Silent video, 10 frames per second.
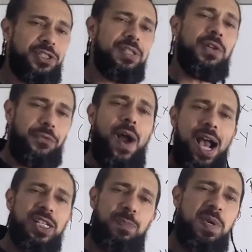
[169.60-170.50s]
Shouldn't the
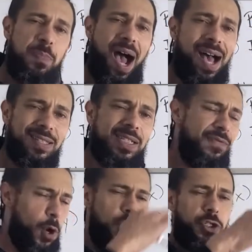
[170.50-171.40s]
fries be positive
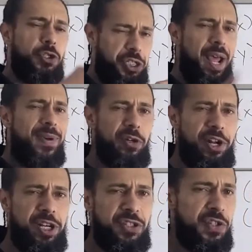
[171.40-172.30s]
also? Shouldn't that be
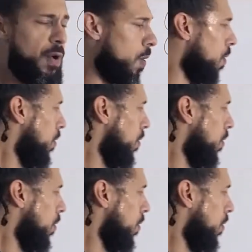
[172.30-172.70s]
greater than 0?